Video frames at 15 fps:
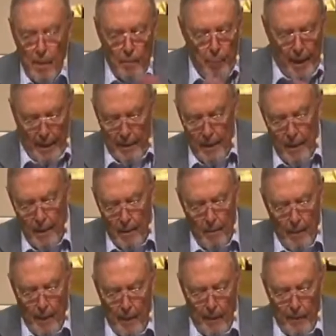But
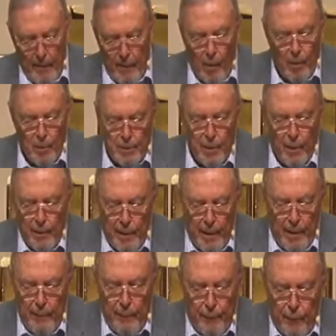those are
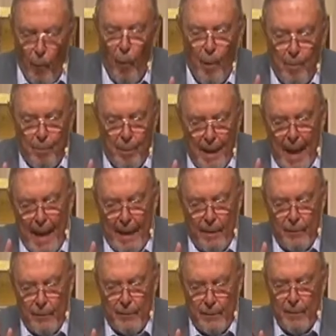the four
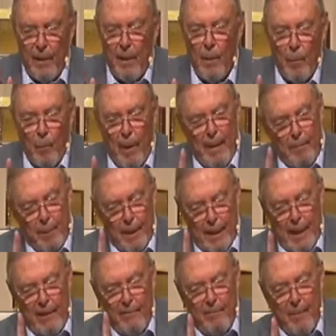planks. We
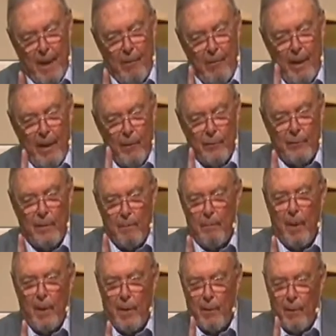believe Mary is the
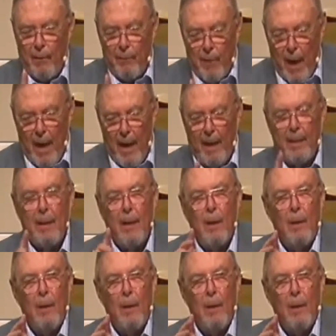Mother of God.